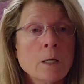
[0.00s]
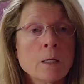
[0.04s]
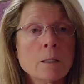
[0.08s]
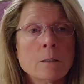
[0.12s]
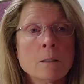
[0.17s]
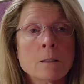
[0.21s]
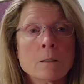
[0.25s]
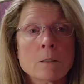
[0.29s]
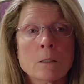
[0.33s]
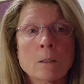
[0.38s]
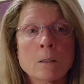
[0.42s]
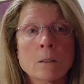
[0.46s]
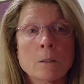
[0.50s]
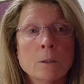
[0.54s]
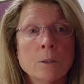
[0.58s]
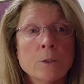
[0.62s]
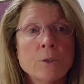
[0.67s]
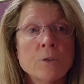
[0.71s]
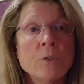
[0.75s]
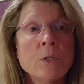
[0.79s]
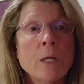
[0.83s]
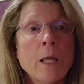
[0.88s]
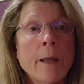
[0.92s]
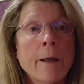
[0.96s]
That doesn't
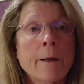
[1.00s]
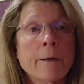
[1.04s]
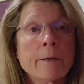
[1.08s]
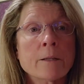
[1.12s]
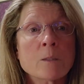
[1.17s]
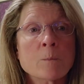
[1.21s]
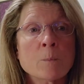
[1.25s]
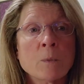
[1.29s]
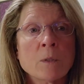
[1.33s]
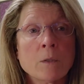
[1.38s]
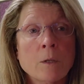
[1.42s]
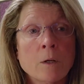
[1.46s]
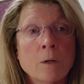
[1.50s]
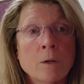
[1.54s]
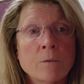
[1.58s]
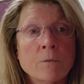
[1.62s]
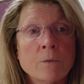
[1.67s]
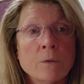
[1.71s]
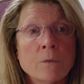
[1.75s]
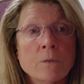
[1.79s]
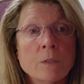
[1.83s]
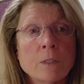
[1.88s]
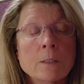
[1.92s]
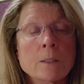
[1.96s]
include tax, but they are
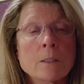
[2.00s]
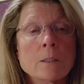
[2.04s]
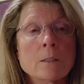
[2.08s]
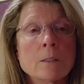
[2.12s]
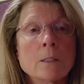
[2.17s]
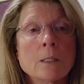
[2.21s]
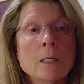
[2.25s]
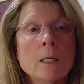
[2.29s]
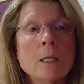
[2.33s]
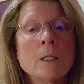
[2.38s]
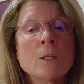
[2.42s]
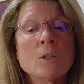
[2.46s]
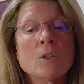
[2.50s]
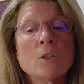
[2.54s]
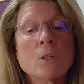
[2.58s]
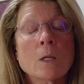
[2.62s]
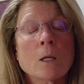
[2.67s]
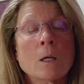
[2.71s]
50 cents each.